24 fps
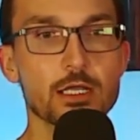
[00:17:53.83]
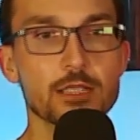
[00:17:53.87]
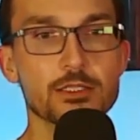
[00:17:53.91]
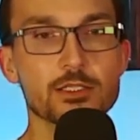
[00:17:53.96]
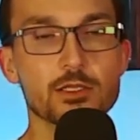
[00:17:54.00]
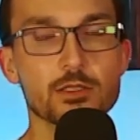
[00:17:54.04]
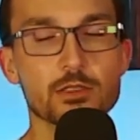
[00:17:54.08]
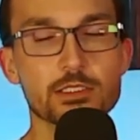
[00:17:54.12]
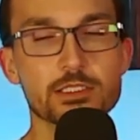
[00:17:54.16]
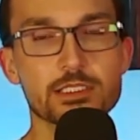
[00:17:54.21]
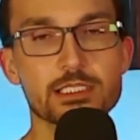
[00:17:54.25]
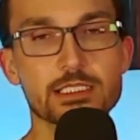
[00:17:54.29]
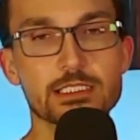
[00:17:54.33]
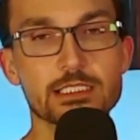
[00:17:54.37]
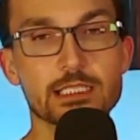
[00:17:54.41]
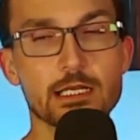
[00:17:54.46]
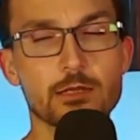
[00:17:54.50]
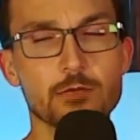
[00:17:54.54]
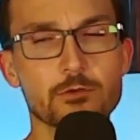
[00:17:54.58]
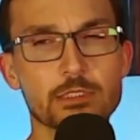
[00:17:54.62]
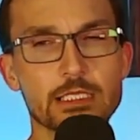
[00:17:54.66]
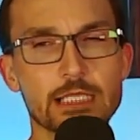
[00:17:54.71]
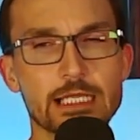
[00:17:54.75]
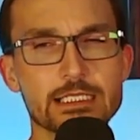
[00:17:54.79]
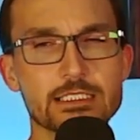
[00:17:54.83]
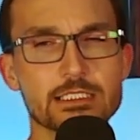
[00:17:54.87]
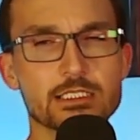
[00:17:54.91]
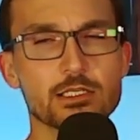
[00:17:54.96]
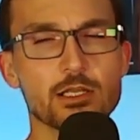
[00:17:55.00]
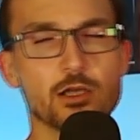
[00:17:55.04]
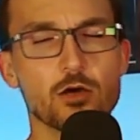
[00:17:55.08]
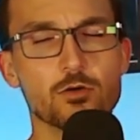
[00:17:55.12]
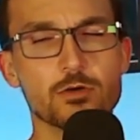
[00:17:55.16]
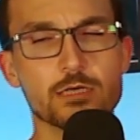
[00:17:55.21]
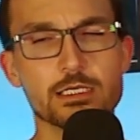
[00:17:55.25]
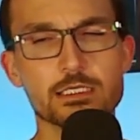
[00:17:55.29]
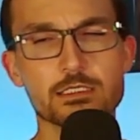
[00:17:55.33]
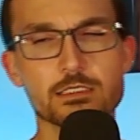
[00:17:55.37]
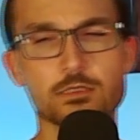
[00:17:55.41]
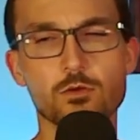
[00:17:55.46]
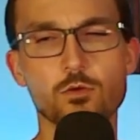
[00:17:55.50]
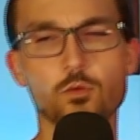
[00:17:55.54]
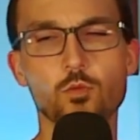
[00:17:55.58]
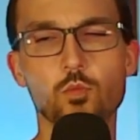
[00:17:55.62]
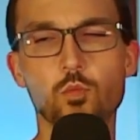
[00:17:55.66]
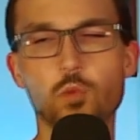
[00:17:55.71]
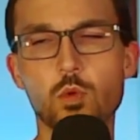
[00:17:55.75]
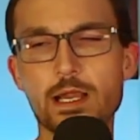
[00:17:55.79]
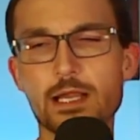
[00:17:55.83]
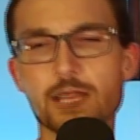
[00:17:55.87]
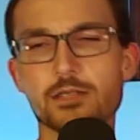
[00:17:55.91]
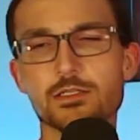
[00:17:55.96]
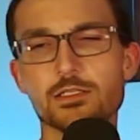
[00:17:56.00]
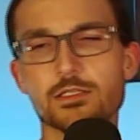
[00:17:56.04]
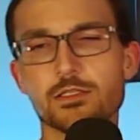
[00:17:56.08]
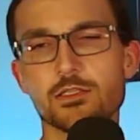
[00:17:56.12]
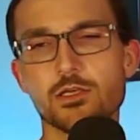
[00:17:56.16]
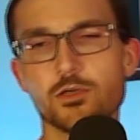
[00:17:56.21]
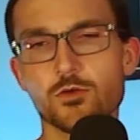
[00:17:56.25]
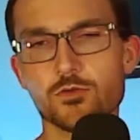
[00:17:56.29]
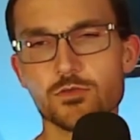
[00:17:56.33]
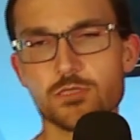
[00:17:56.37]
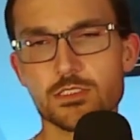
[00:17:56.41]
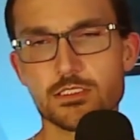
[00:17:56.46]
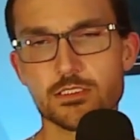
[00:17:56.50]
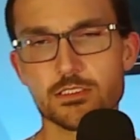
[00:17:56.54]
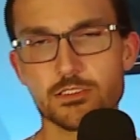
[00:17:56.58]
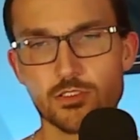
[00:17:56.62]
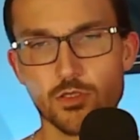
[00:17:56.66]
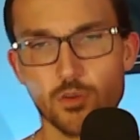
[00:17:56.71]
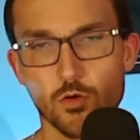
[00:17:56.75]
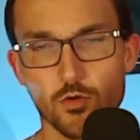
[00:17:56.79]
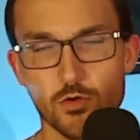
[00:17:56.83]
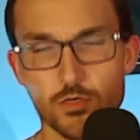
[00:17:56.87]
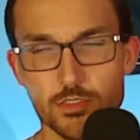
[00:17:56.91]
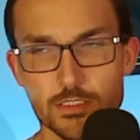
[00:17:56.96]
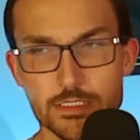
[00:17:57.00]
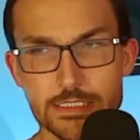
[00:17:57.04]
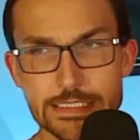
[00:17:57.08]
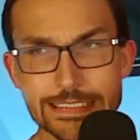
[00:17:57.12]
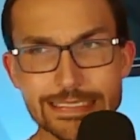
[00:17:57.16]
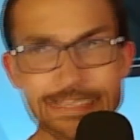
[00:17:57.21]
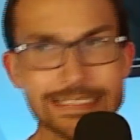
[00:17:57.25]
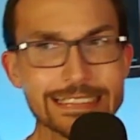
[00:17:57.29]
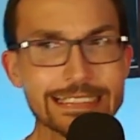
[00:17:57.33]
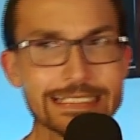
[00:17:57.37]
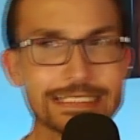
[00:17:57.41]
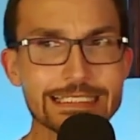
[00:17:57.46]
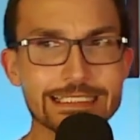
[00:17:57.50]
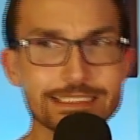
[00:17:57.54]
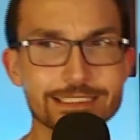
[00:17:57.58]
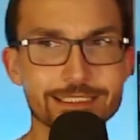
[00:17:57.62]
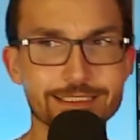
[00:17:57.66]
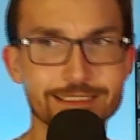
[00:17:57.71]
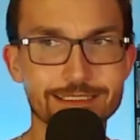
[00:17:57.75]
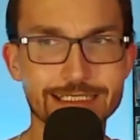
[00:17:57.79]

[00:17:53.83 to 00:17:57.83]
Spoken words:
The only thing that I would like to know is, where do those doors lead?